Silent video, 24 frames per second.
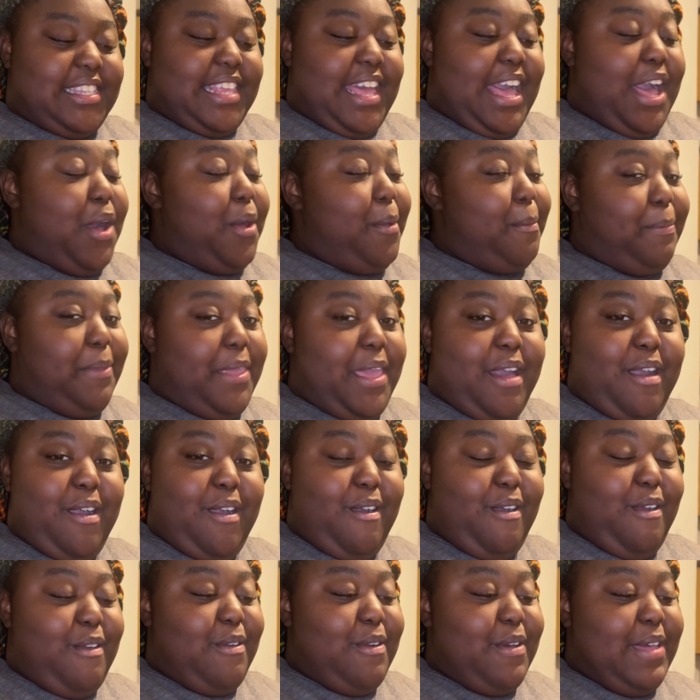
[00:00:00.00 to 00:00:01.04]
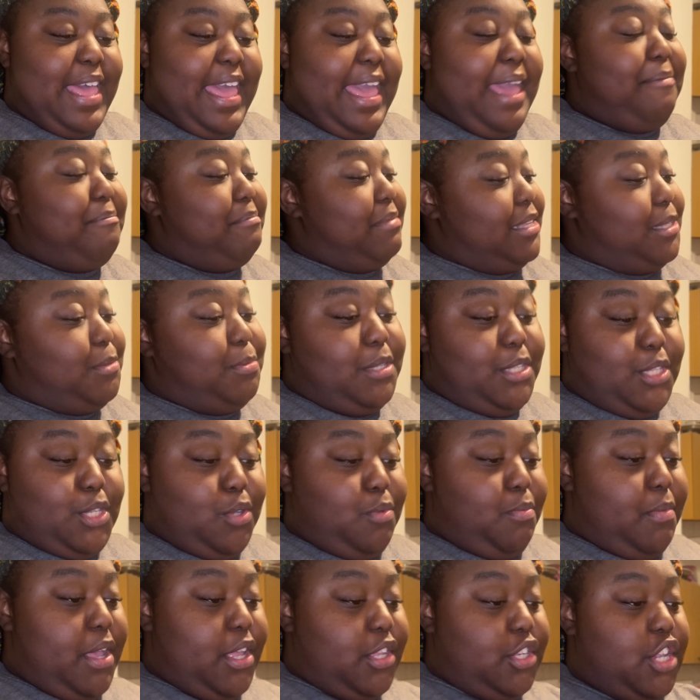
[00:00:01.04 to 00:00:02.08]
I hope y'all ain't miss me too
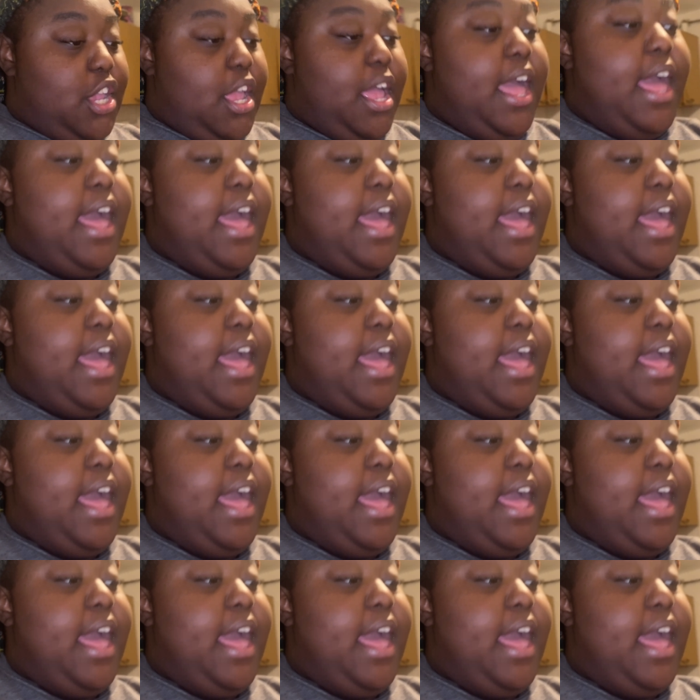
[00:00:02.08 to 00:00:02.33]
much.